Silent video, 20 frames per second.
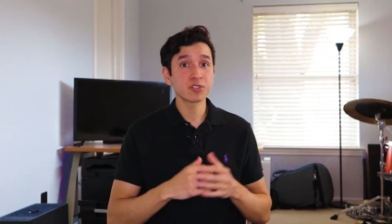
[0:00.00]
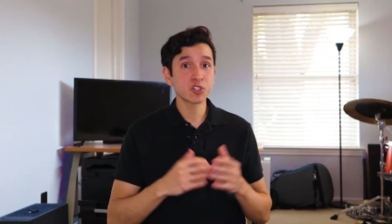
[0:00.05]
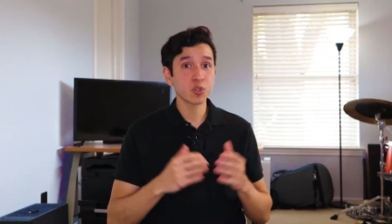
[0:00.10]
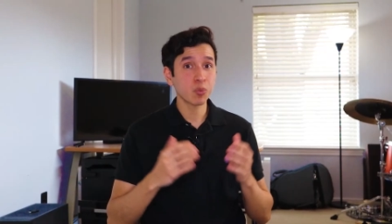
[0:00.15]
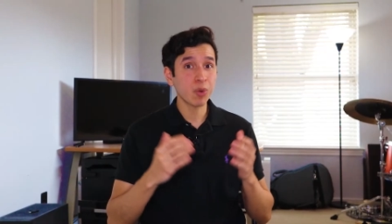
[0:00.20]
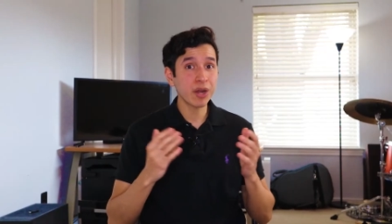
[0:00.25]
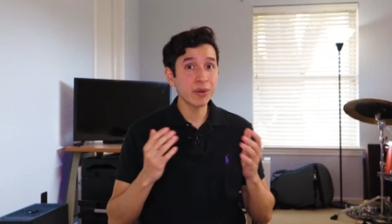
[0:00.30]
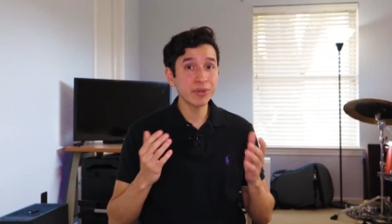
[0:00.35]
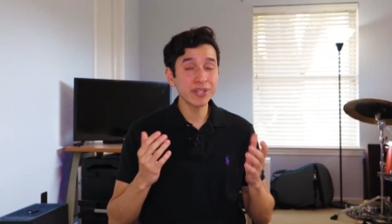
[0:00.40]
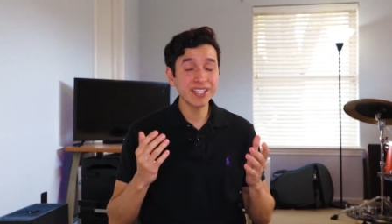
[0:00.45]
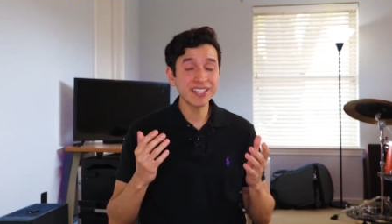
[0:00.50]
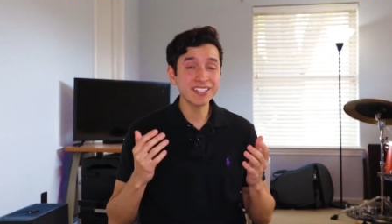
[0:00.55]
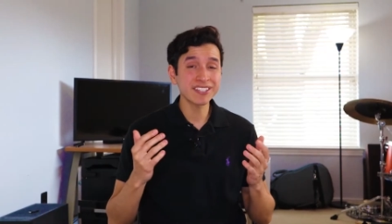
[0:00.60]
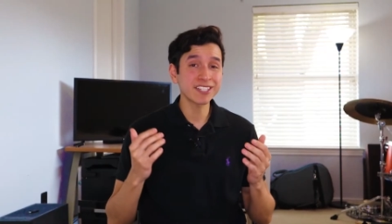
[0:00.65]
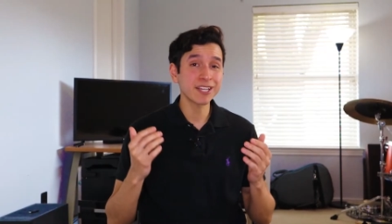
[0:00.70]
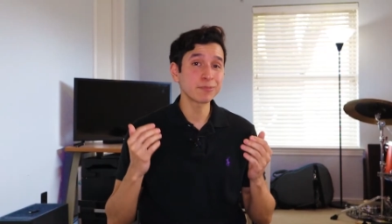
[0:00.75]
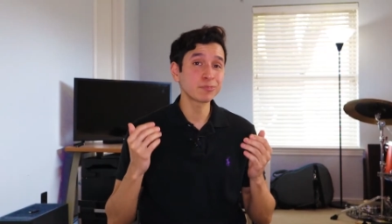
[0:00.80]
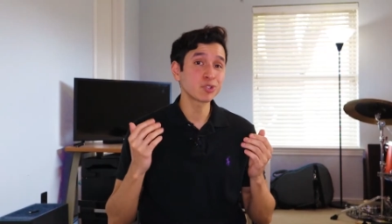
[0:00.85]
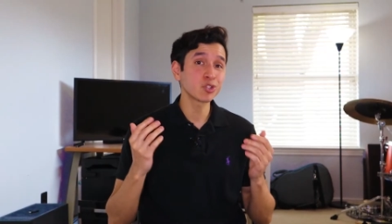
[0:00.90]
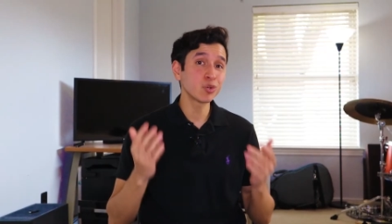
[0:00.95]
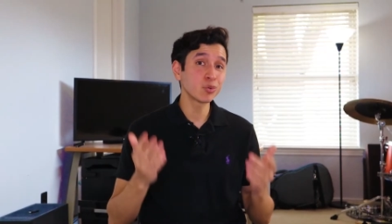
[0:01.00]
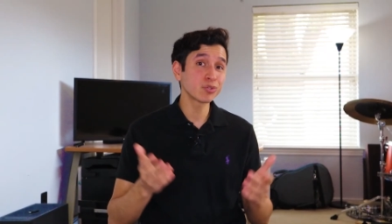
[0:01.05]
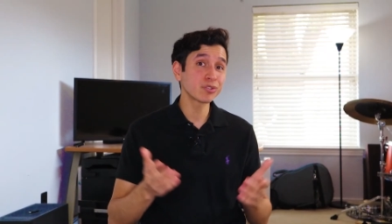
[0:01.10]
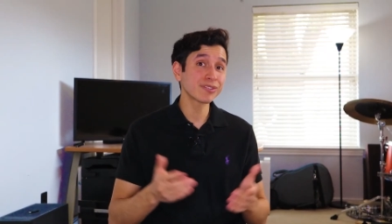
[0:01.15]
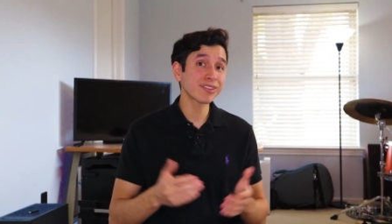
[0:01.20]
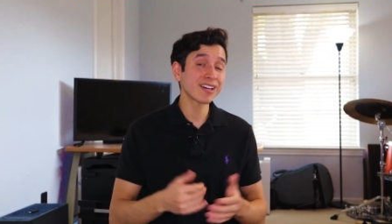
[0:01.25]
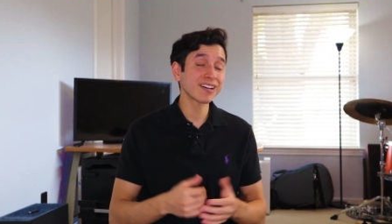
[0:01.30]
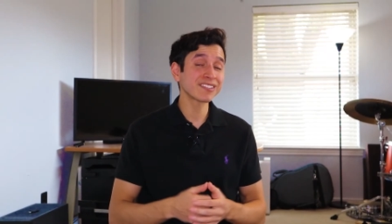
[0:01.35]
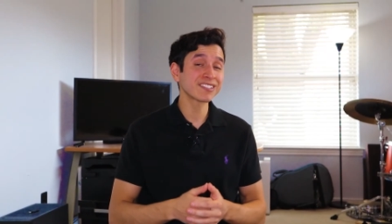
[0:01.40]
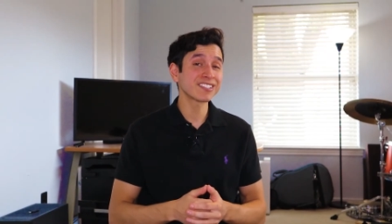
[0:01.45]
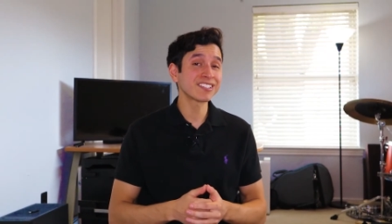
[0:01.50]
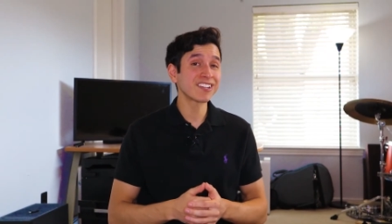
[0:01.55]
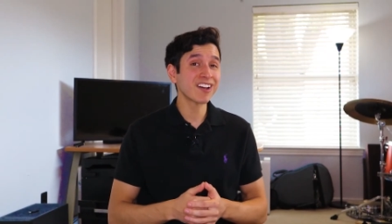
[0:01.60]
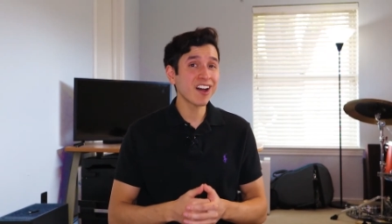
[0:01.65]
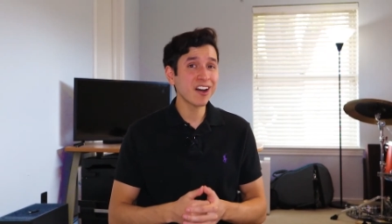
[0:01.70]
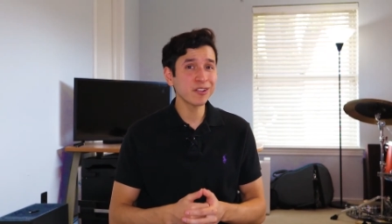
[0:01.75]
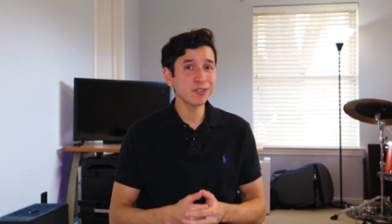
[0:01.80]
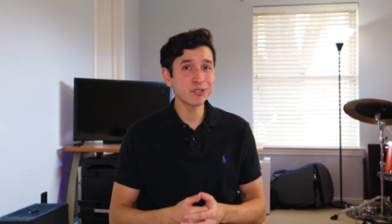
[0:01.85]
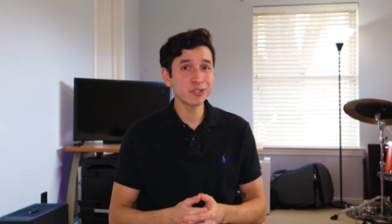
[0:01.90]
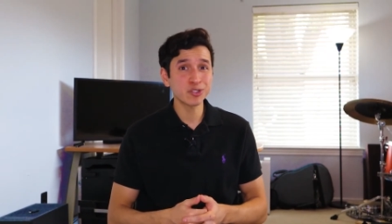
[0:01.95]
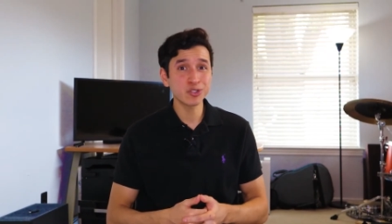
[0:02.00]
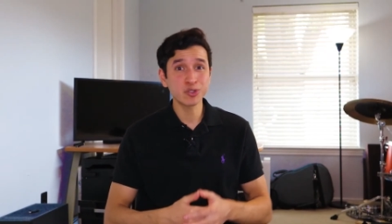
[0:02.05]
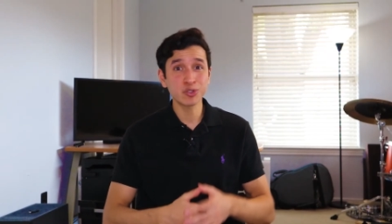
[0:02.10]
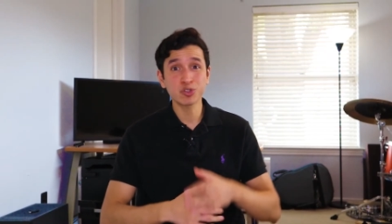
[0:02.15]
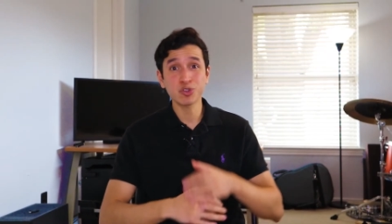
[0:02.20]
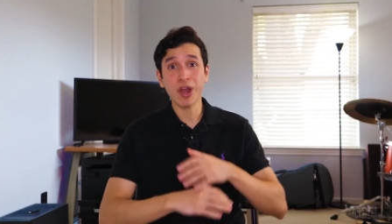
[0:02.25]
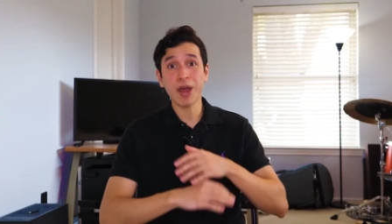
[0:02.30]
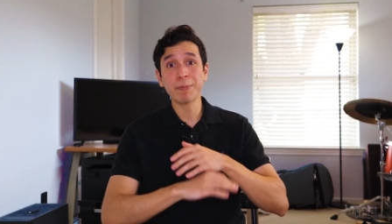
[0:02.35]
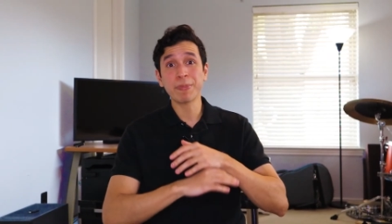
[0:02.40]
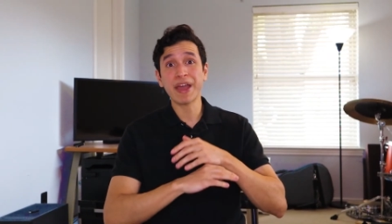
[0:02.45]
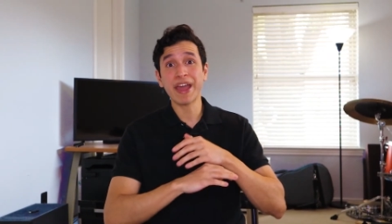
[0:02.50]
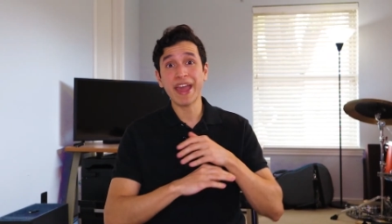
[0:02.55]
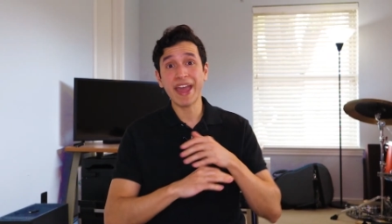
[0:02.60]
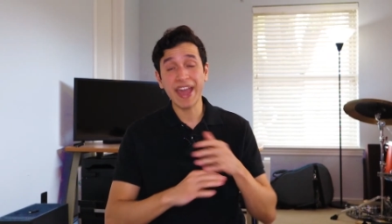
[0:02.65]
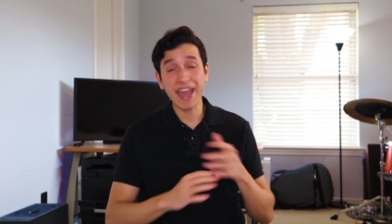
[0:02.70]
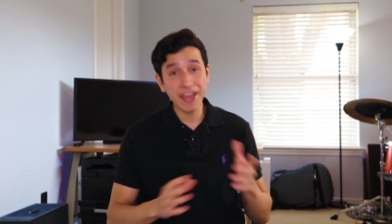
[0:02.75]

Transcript: So why would he accept two hundred thousand dollars to drop